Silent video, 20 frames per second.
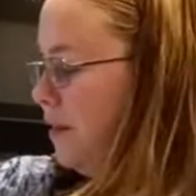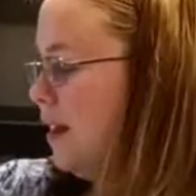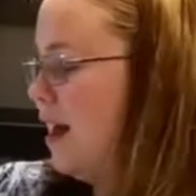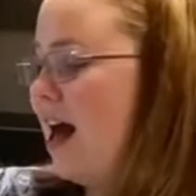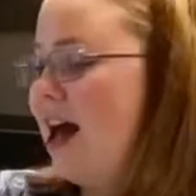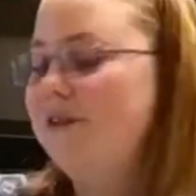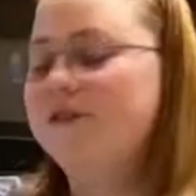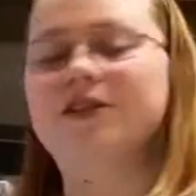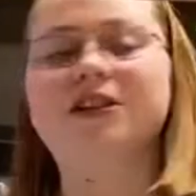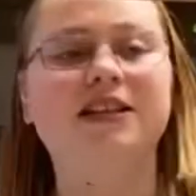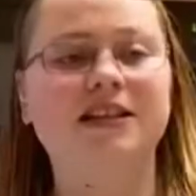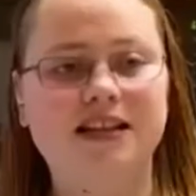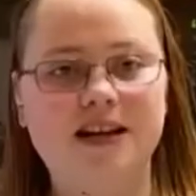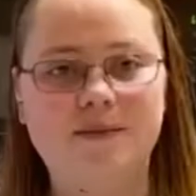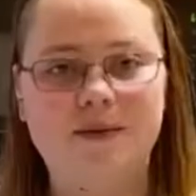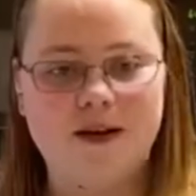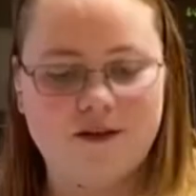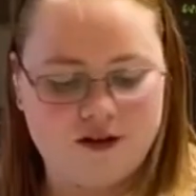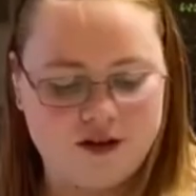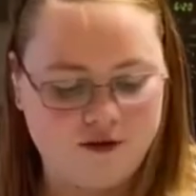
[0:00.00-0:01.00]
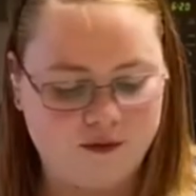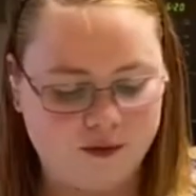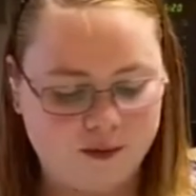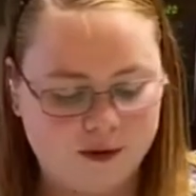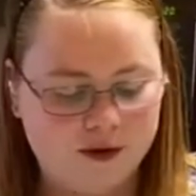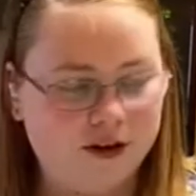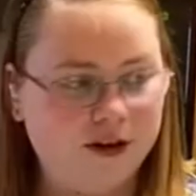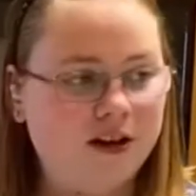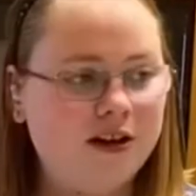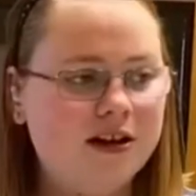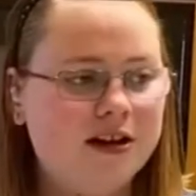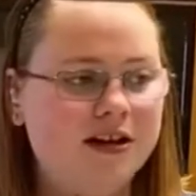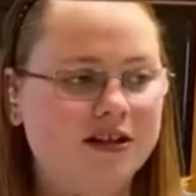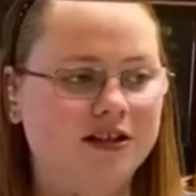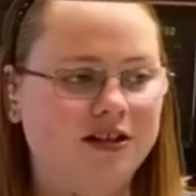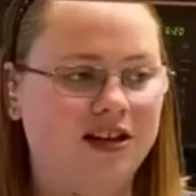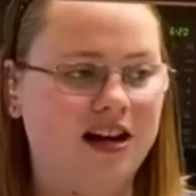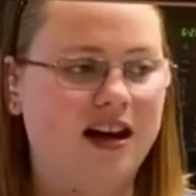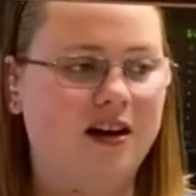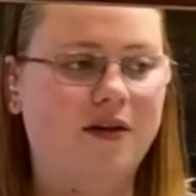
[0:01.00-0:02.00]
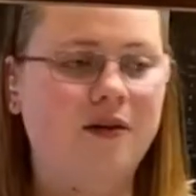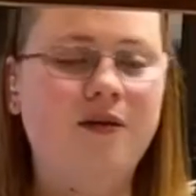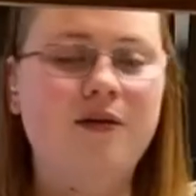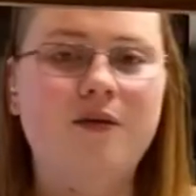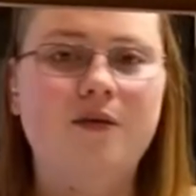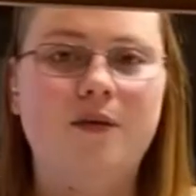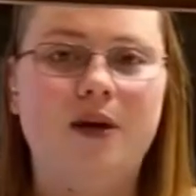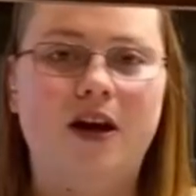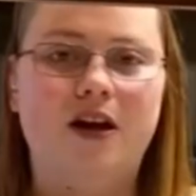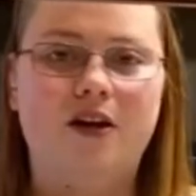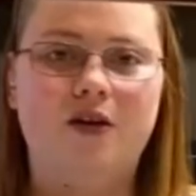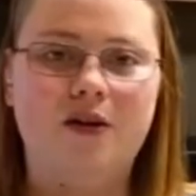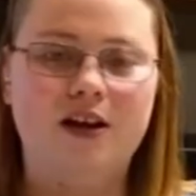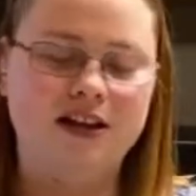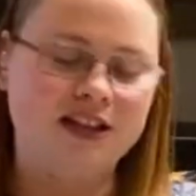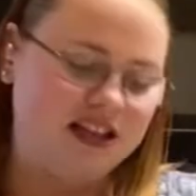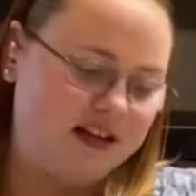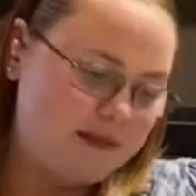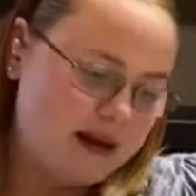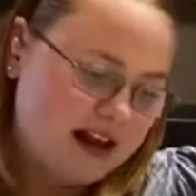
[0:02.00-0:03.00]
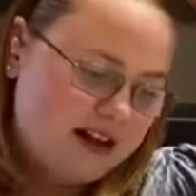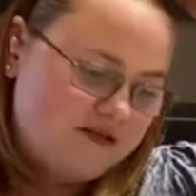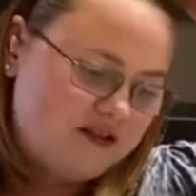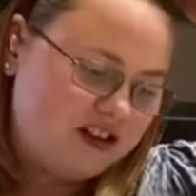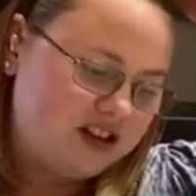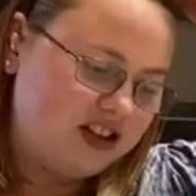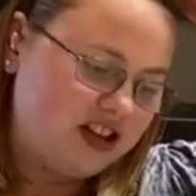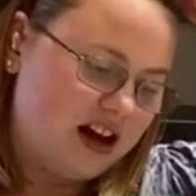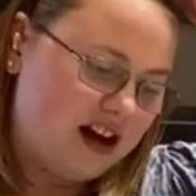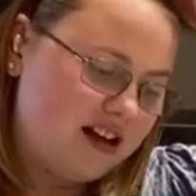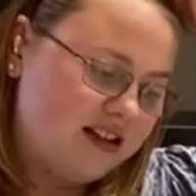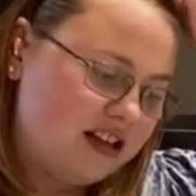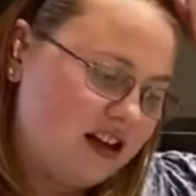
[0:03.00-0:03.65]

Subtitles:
I cleaned up everything from earlier. So now we are going to make the sauce.